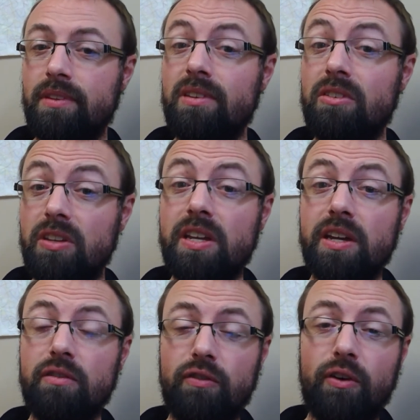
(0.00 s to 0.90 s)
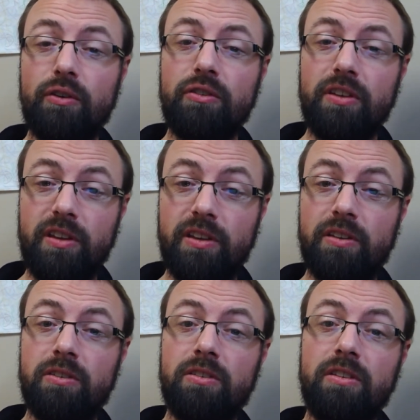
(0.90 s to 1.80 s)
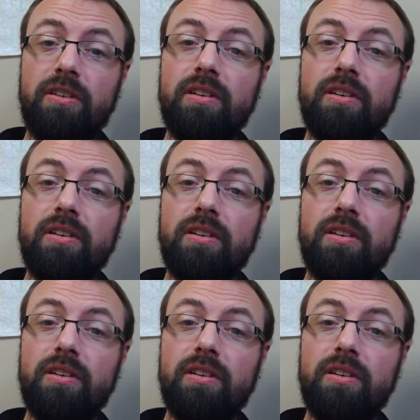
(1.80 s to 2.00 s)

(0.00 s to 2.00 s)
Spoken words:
seeking first his